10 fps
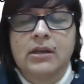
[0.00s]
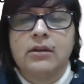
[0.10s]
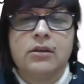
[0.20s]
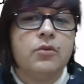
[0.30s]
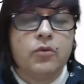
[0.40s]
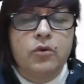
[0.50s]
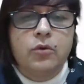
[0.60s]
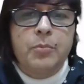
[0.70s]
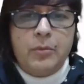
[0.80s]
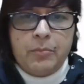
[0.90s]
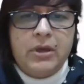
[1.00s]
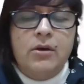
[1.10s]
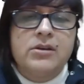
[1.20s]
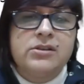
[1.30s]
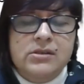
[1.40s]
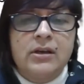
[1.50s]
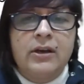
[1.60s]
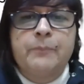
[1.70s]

in Europe, because